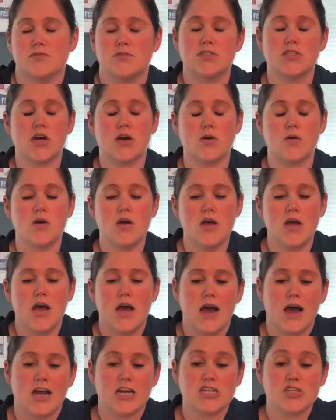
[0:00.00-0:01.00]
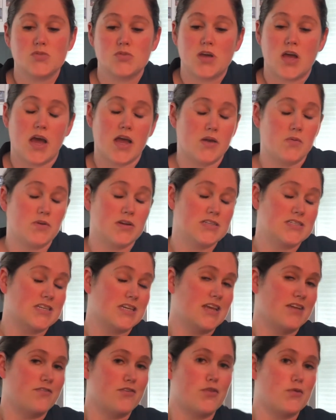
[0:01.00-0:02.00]
So I just kind of wanted to
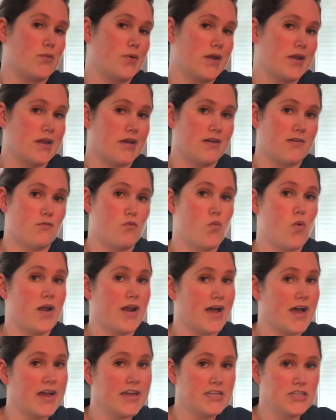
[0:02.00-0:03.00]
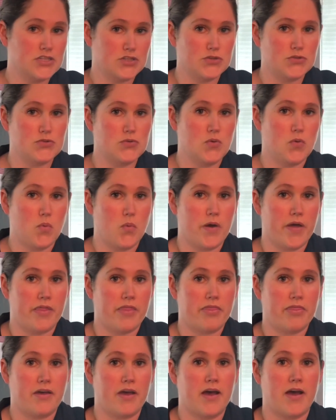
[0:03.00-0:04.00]
give you the rundown of what I do
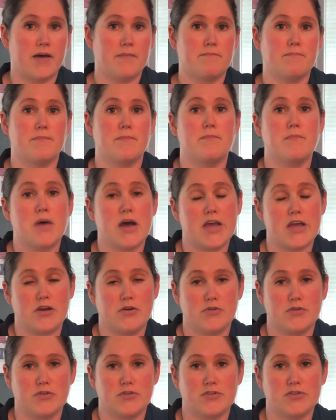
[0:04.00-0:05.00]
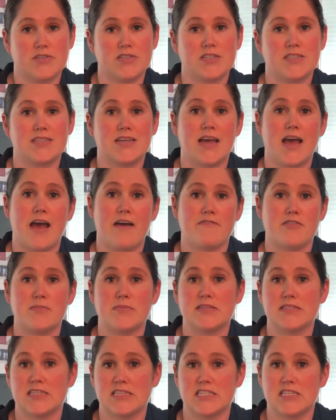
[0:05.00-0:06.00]
with my owners to have them
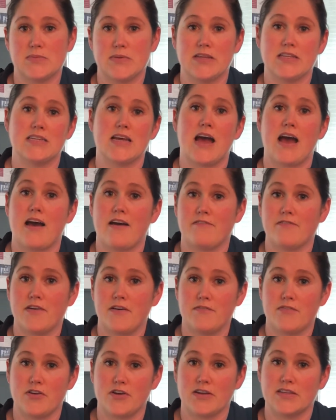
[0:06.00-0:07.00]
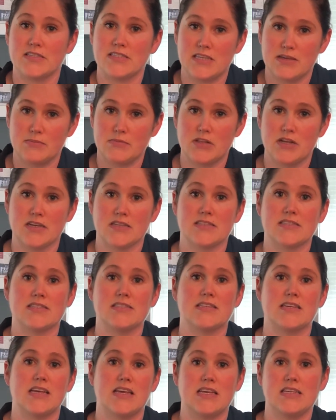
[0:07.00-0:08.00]
assist me to have a very
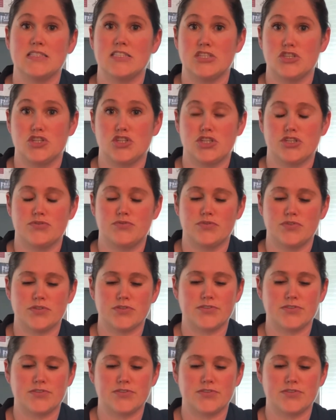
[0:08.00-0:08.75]
seamless, easy shoot.